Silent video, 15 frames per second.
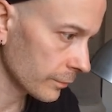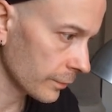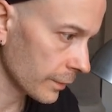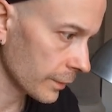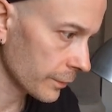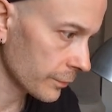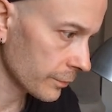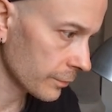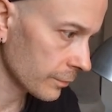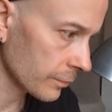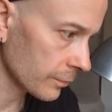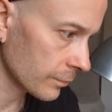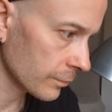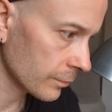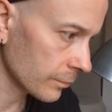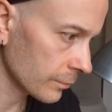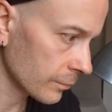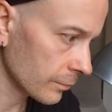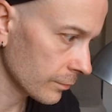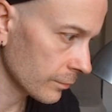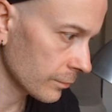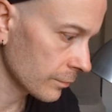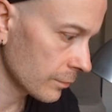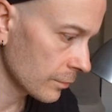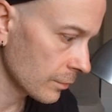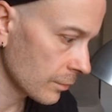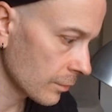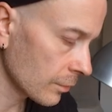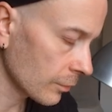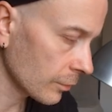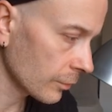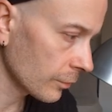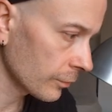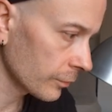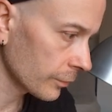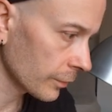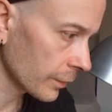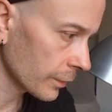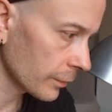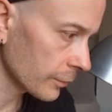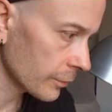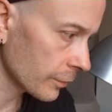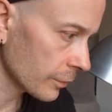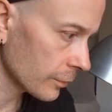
that's all good, and it's